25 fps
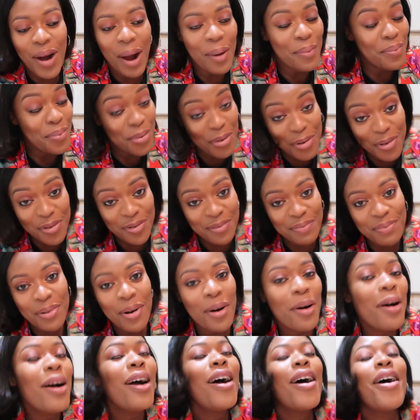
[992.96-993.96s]
above?
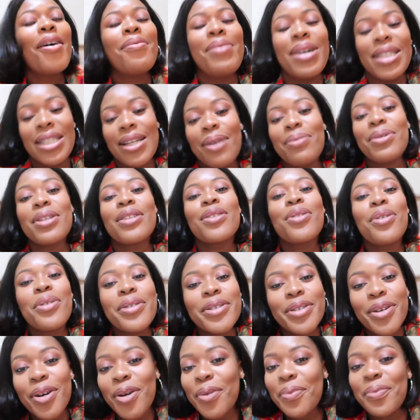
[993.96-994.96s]
But by the time this
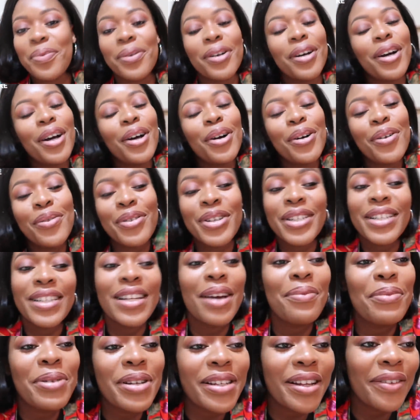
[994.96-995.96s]
goes up,
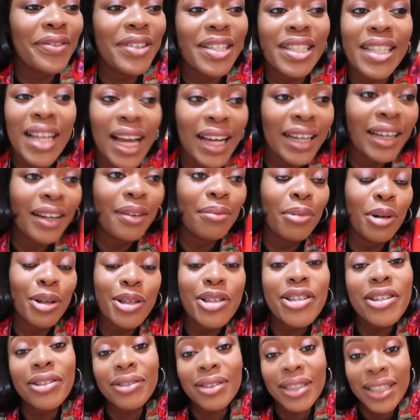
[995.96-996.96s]
obviously I must have decided.
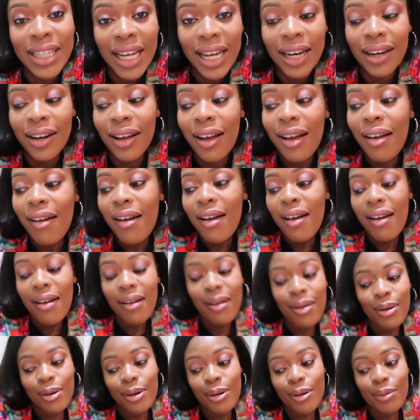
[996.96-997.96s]
But till then,
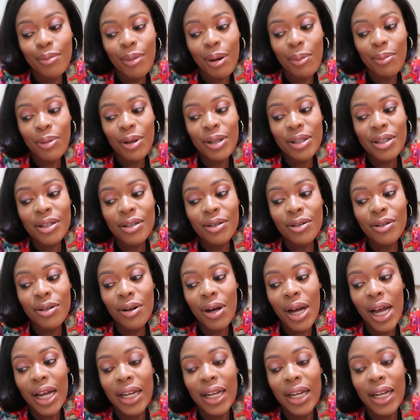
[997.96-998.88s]
I'm going to go